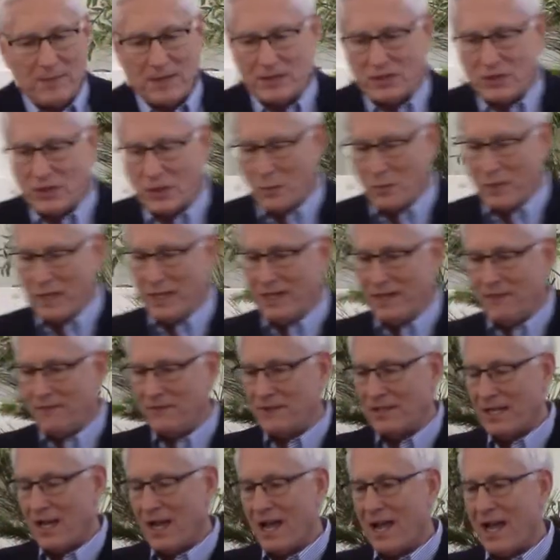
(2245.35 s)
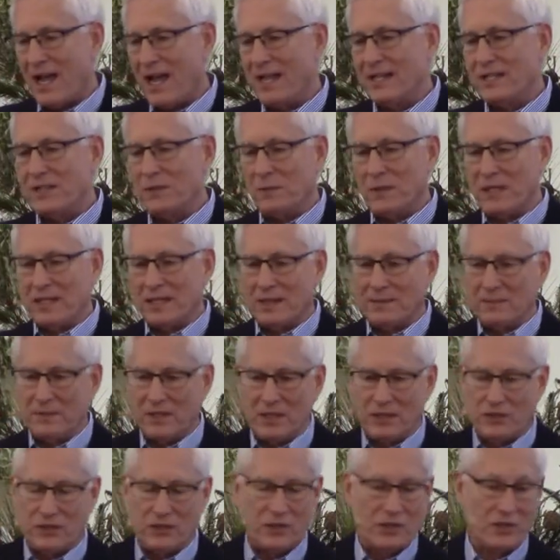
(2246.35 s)
and so we give tithes and we come to
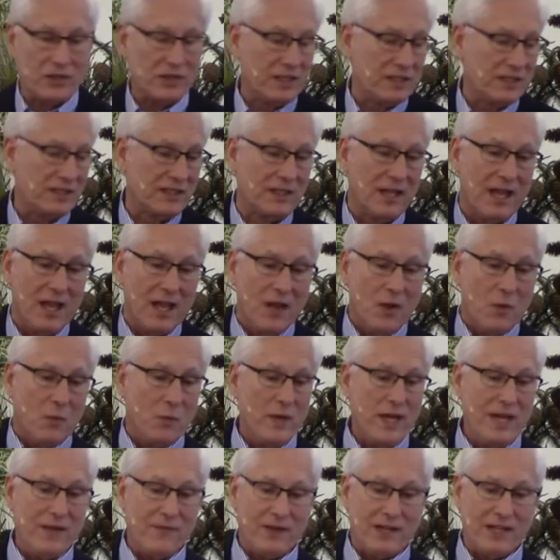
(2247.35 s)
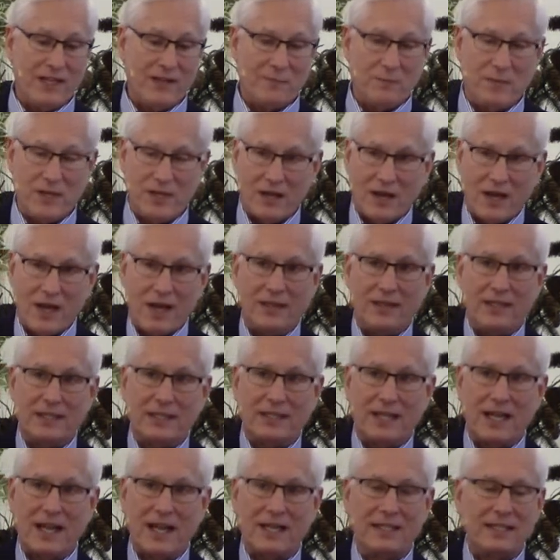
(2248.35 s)
the church and we even give beyond the
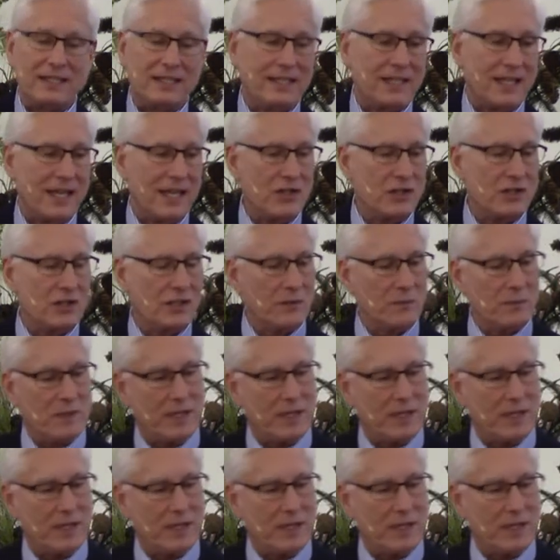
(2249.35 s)
tithes occasionally.